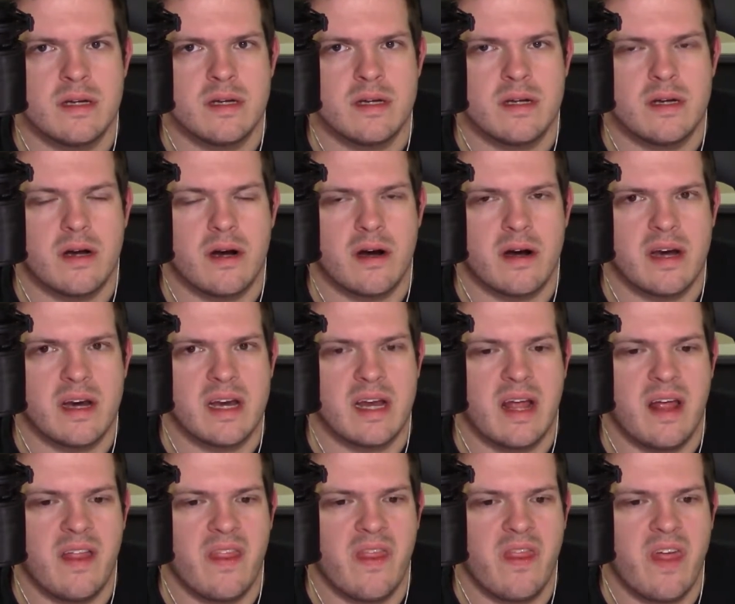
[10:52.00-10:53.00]
All right,
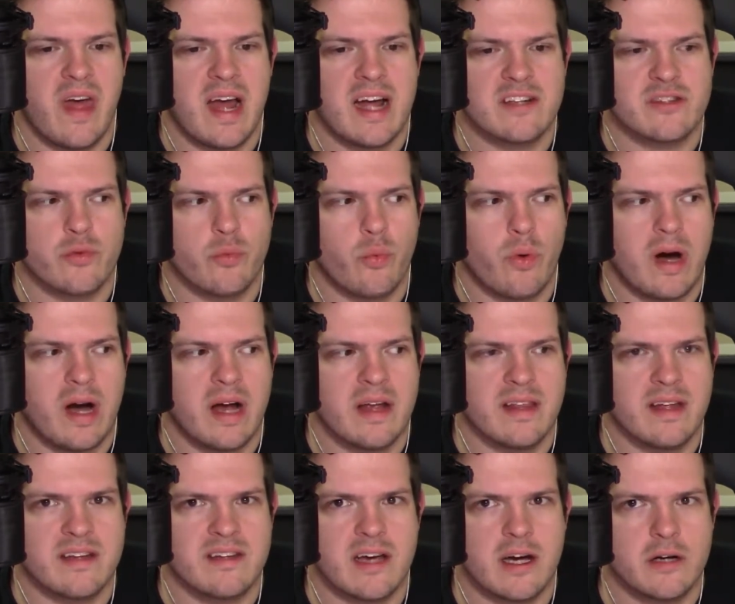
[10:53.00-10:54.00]
and
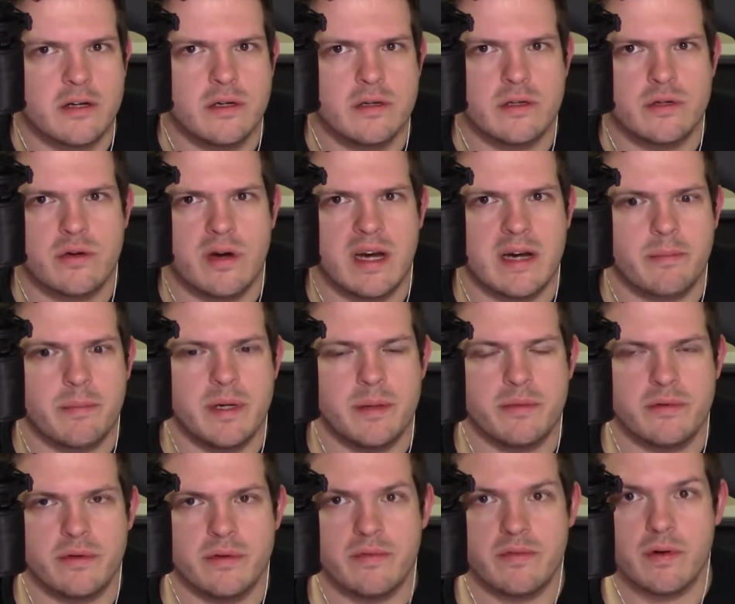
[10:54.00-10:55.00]
that's how you attract
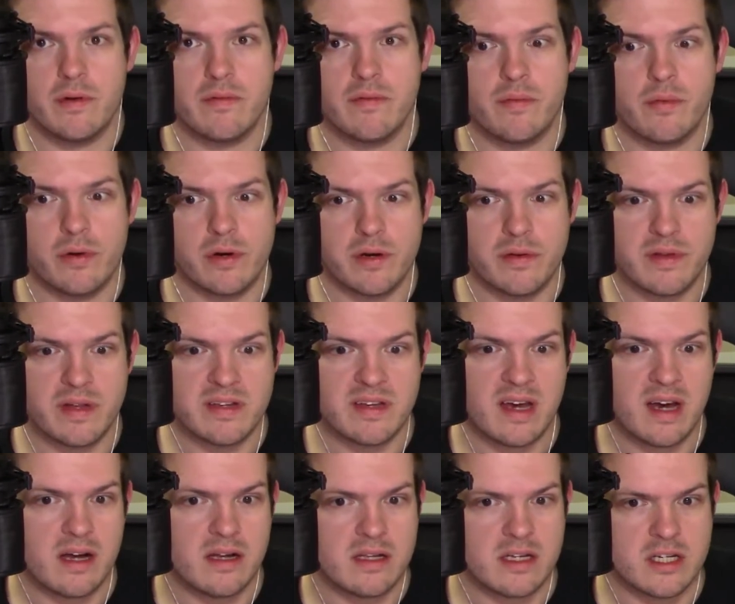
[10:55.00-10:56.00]
people to vote for you. That's
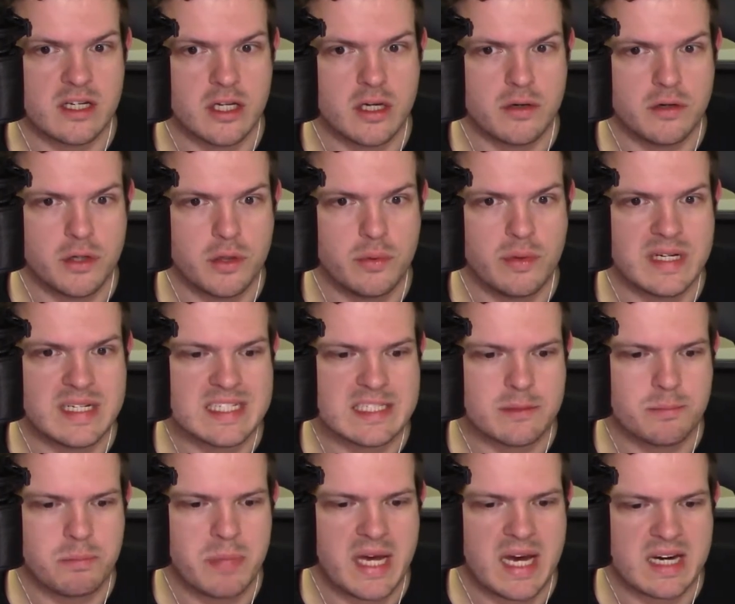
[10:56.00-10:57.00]
how, you
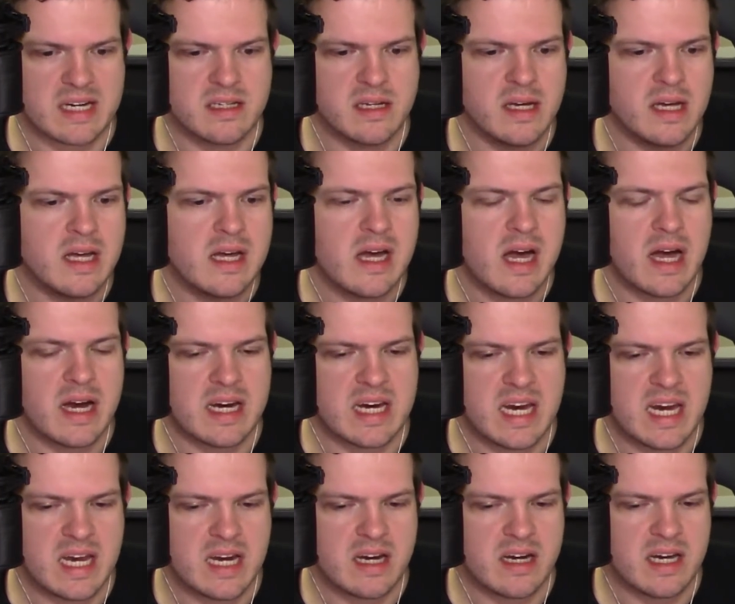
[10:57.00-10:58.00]
expect a
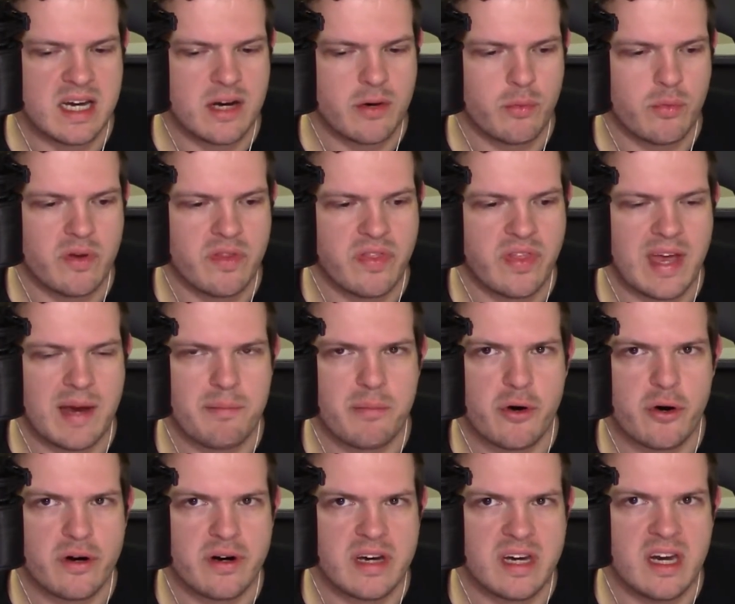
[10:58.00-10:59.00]
candidate with that
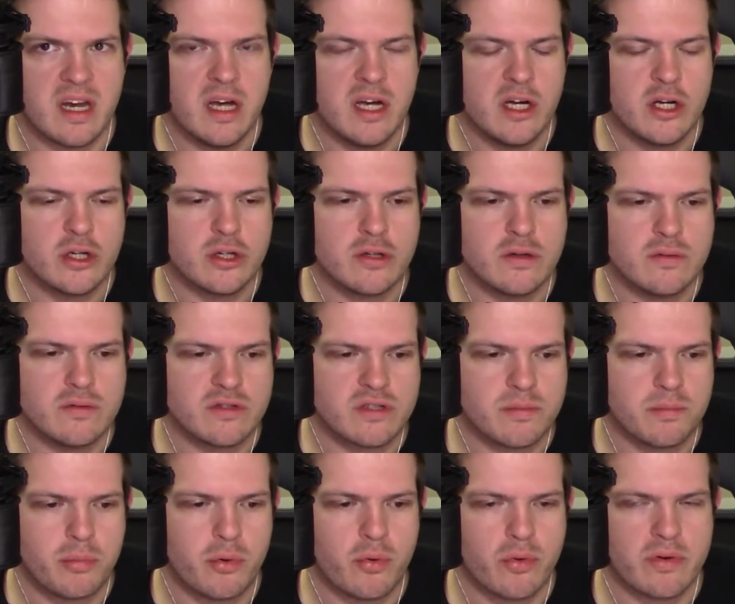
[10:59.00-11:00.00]
party to
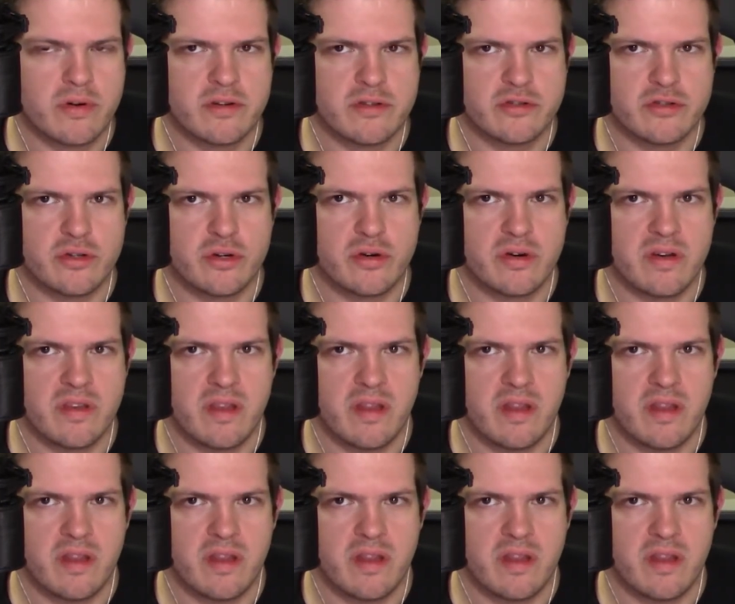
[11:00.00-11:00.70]
support certain